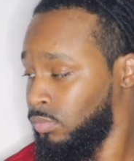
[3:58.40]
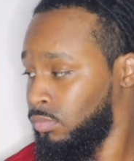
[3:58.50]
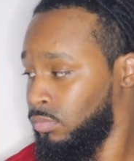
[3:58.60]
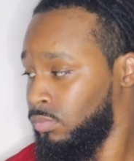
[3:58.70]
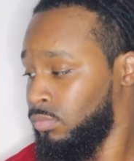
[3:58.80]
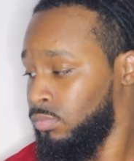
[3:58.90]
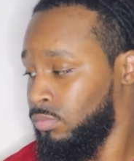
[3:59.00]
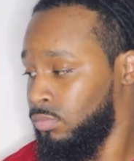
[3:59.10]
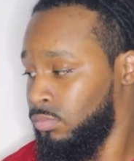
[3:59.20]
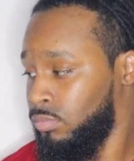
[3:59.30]

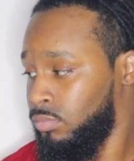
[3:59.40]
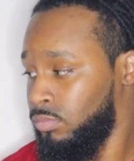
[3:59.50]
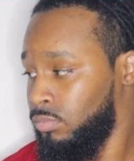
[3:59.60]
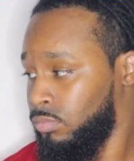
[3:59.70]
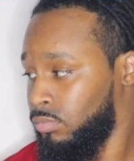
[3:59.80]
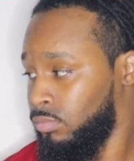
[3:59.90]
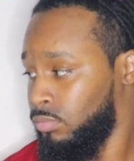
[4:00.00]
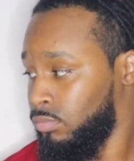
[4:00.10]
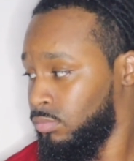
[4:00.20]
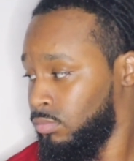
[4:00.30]

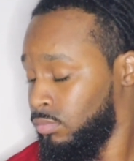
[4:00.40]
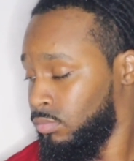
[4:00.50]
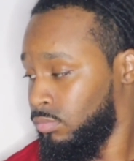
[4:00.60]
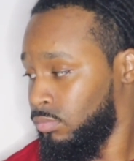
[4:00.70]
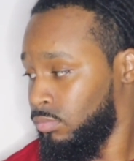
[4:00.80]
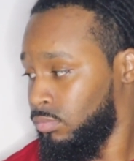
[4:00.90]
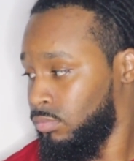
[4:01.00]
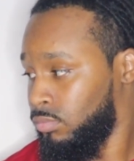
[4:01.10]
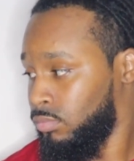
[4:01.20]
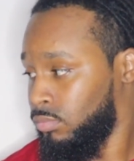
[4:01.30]

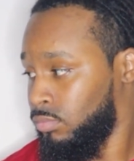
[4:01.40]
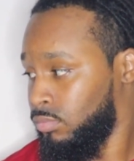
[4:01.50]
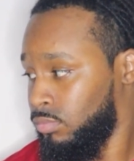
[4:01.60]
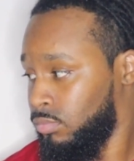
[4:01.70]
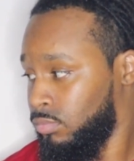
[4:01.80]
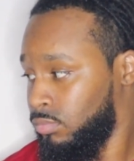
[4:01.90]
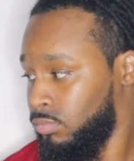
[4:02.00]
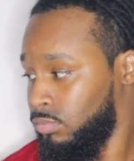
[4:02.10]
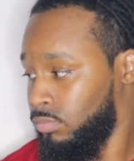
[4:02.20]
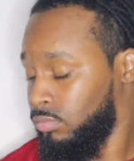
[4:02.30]

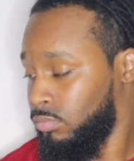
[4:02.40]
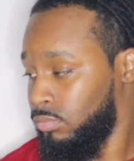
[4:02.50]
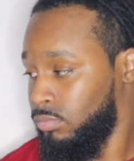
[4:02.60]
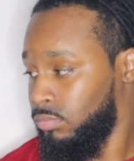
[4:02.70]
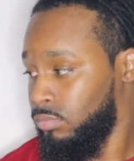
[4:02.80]
(silent)